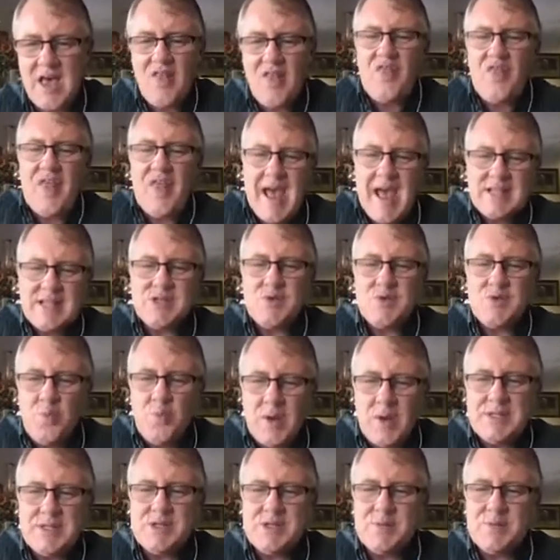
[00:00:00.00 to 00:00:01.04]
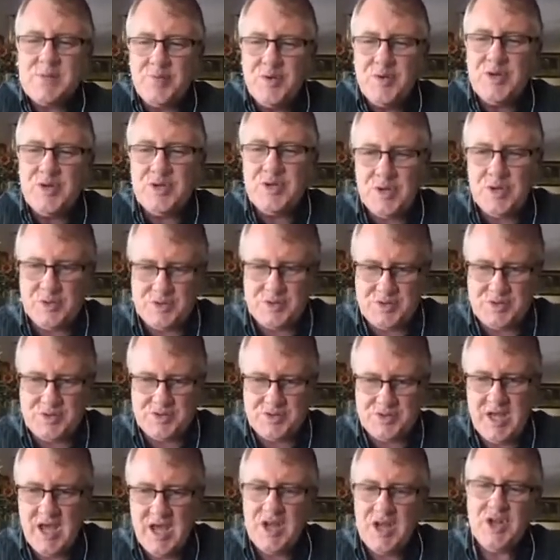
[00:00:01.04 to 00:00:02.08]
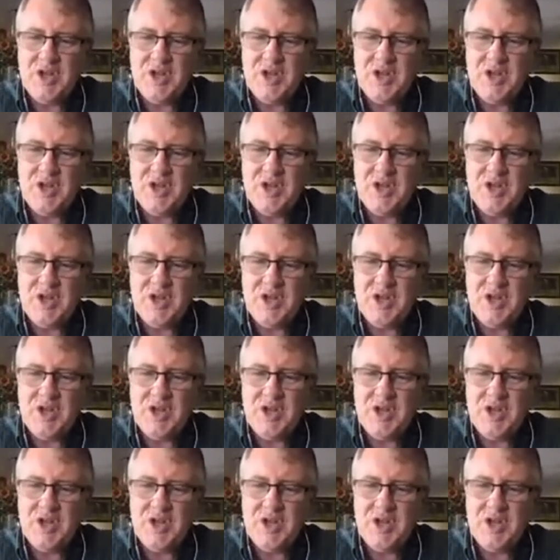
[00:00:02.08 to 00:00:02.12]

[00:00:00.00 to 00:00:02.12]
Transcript: that's what's produced,